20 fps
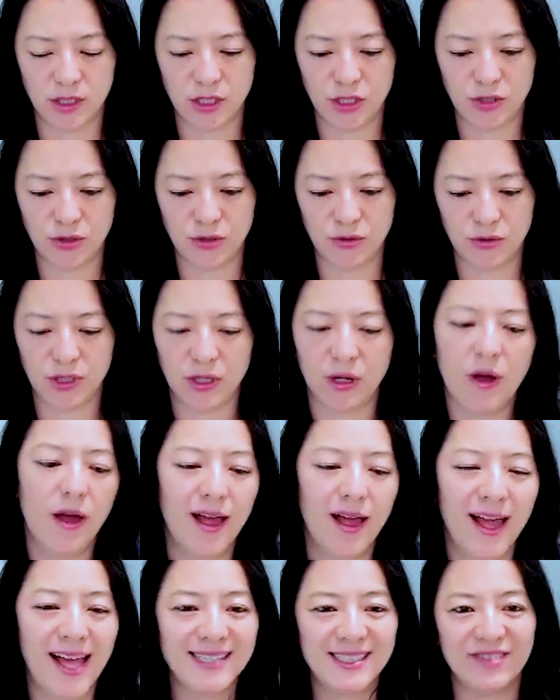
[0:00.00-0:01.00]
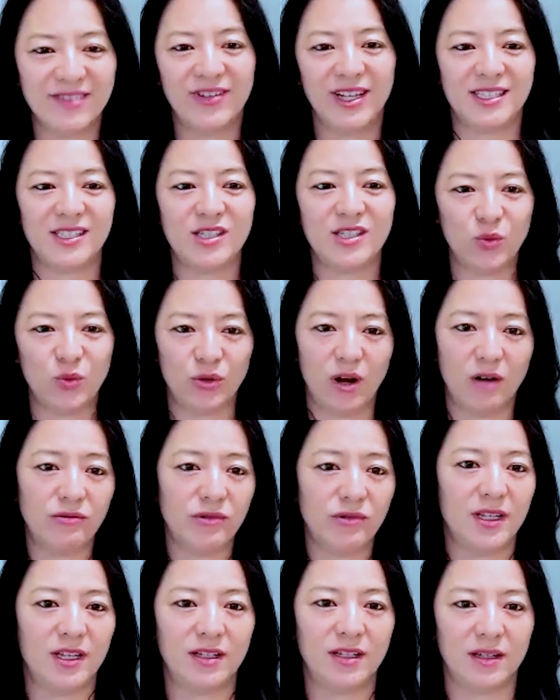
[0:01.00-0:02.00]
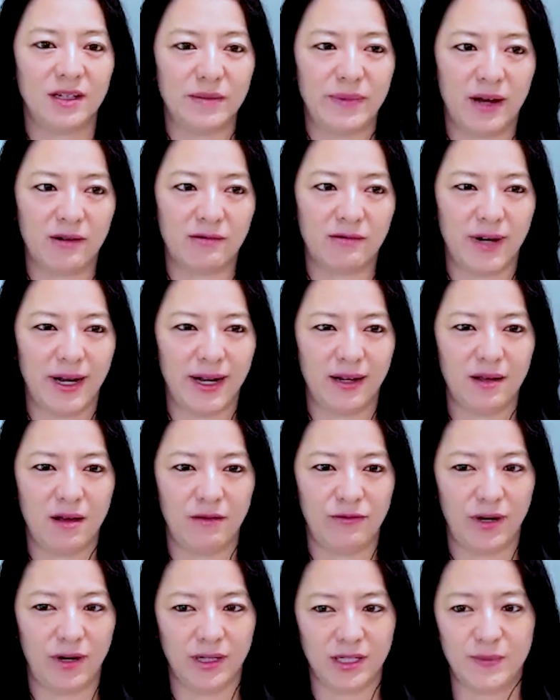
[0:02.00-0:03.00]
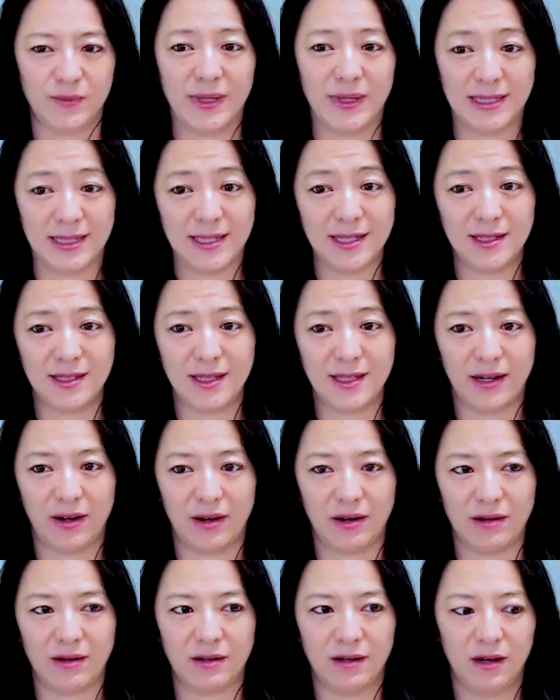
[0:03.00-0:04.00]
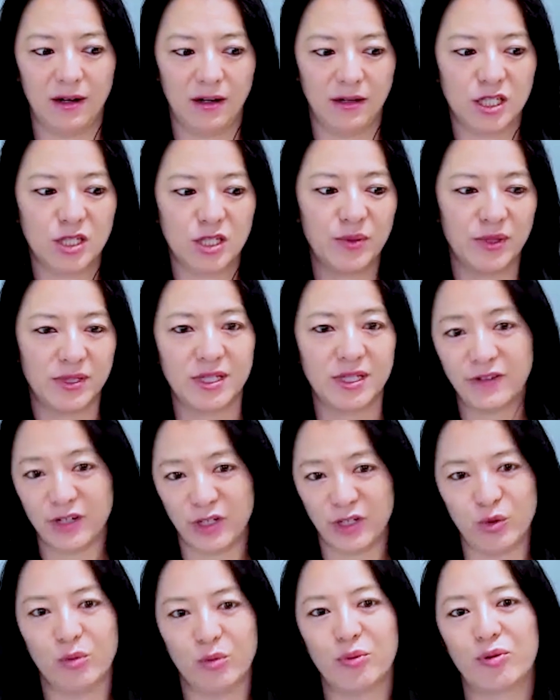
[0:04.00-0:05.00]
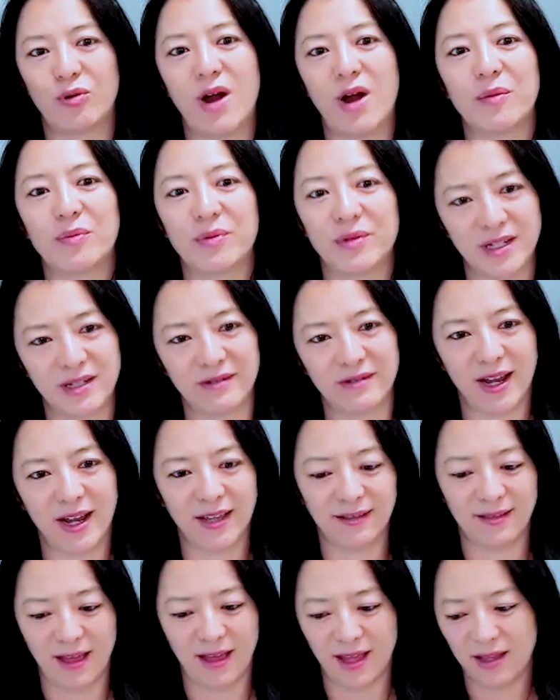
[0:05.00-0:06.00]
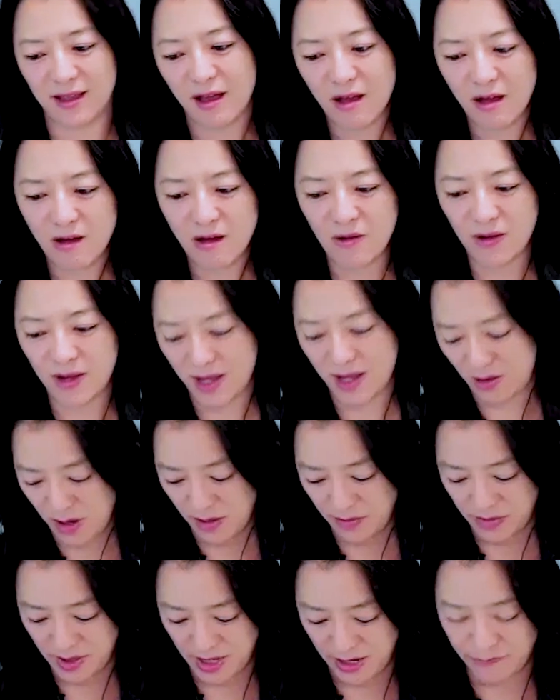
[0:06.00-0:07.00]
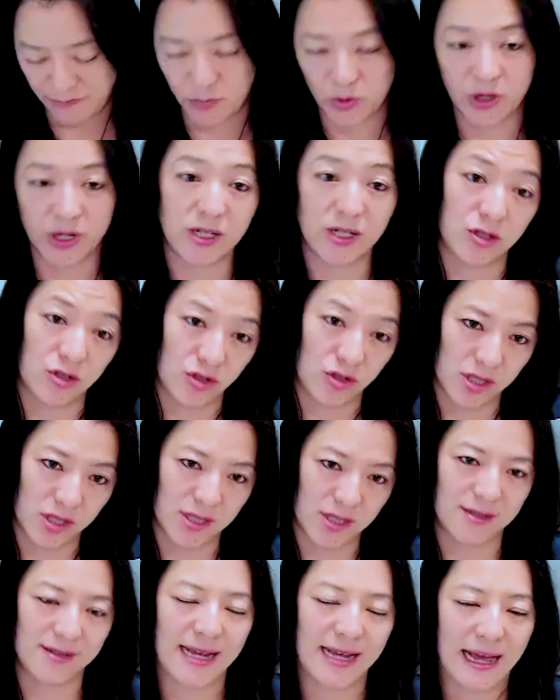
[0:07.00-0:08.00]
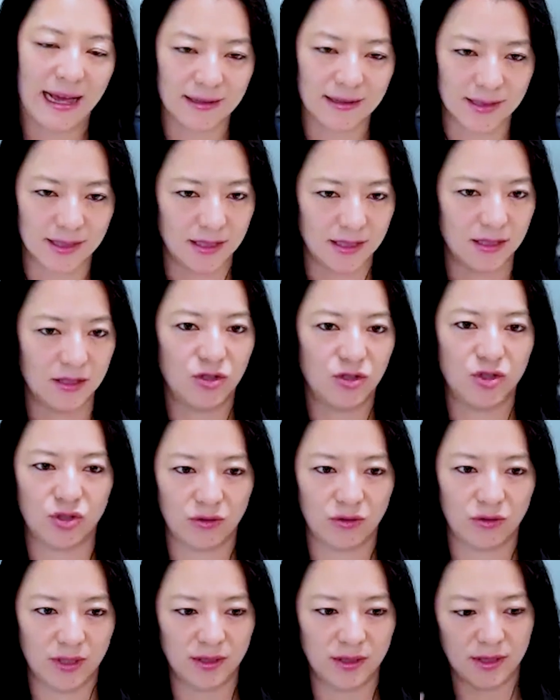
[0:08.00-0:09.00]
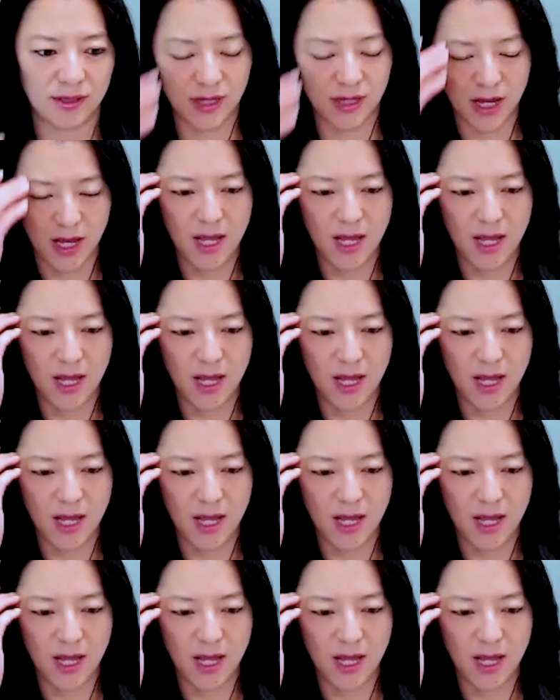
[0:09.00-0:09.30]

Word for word: to, you know, as investors, we're all really good about writing off our expenses that are specific to a property, right? Like, oh, okay, well, I'm going to have mortgage interest and taxes and insurance.